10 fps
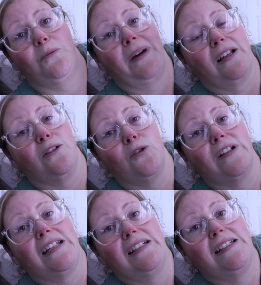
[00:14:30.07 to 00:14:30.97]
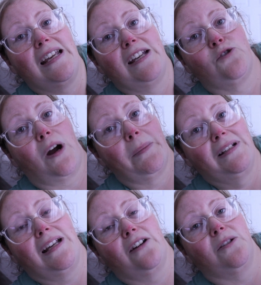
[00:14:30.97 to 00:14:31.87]
my caloric intake dropping
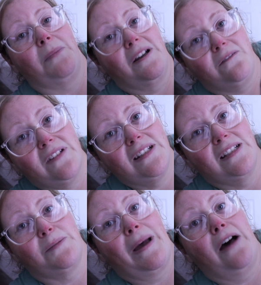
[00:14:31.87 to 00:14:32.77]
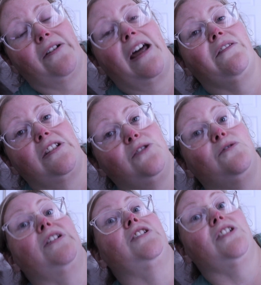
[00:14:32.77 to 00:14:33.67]
down on MyFitnessPal and having to
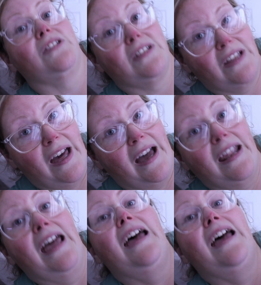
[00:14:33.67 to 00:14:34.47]
adjust to that,